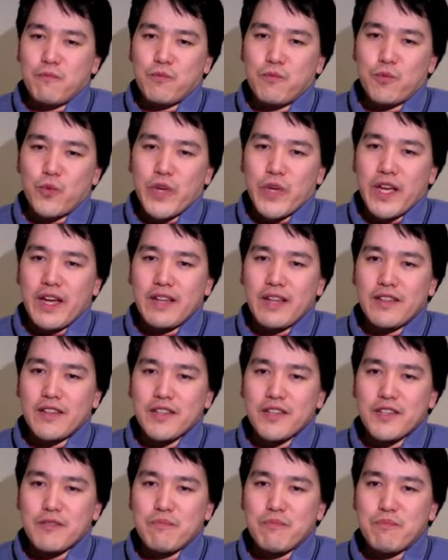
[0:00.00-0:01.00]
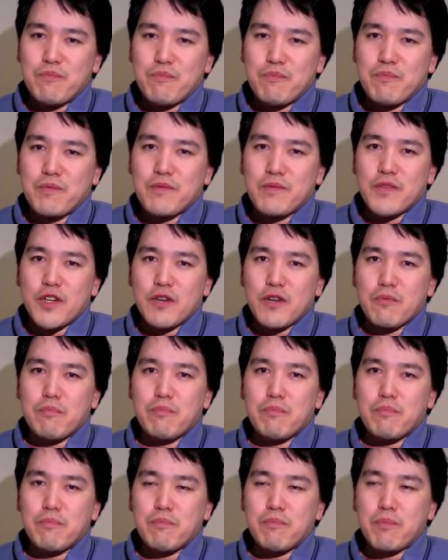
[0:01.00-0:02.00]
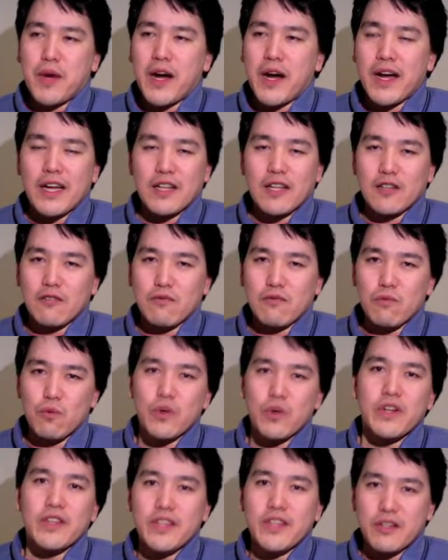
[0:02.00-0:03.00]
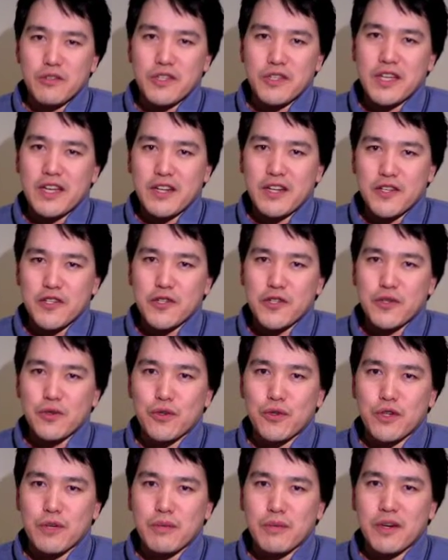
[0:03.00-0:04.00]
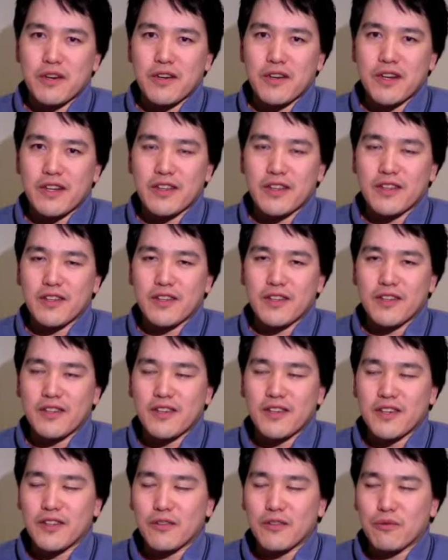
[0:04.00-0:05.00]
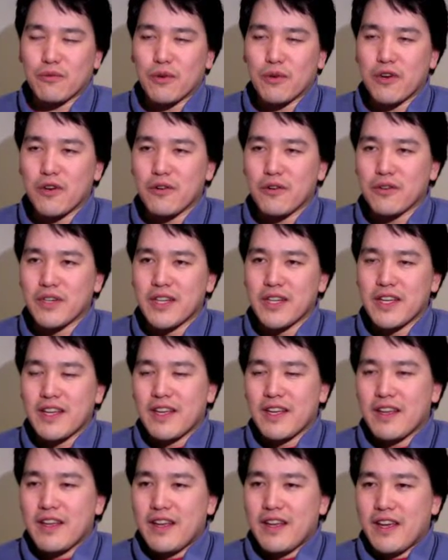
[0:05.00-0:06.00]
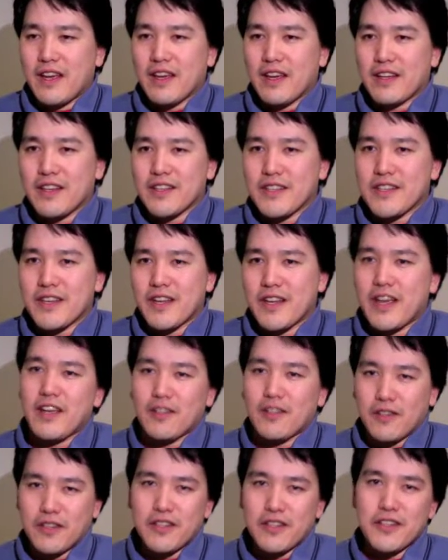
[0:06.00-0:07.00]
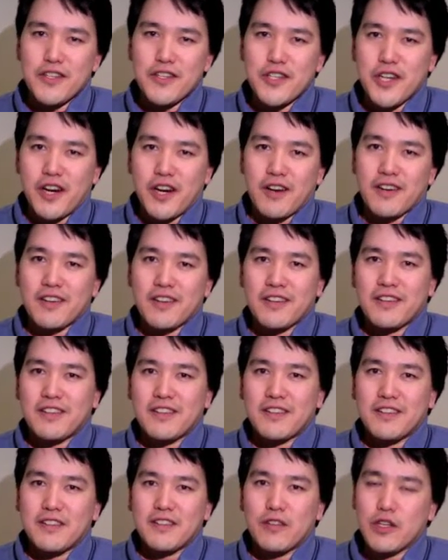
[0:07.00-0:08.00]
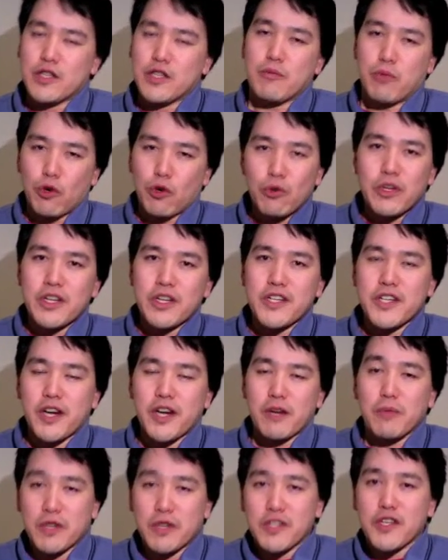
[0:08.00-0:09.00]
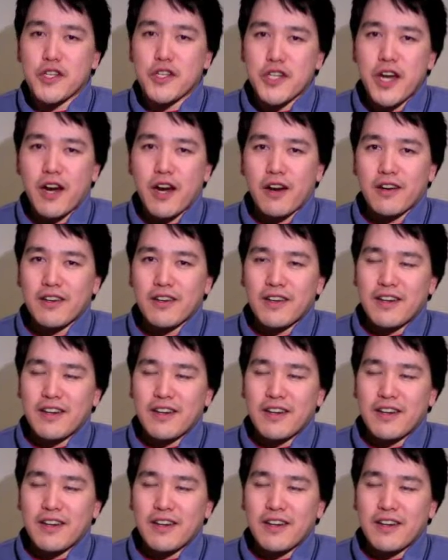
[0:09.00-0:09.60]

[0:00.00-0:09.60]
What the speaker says: we had this, you know, pile of wood that was kind of strewn about on the road. And I said, hey, look at this chair. It's a broken chair, but it's a chair.